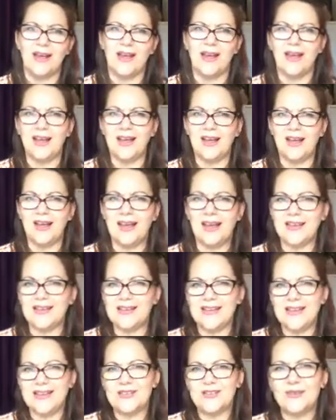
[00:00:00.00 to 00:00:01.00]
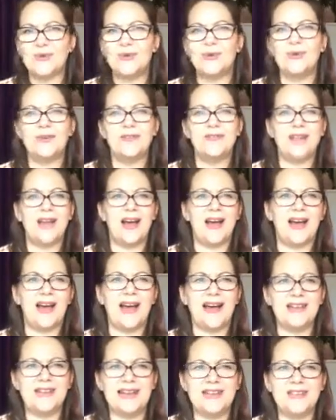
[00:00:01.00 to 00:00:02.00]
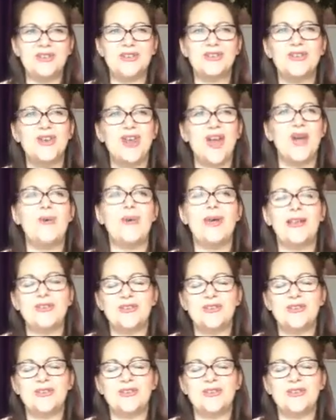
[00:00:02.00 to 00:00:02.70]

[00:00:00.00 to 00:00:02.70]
it's all of that. I just know it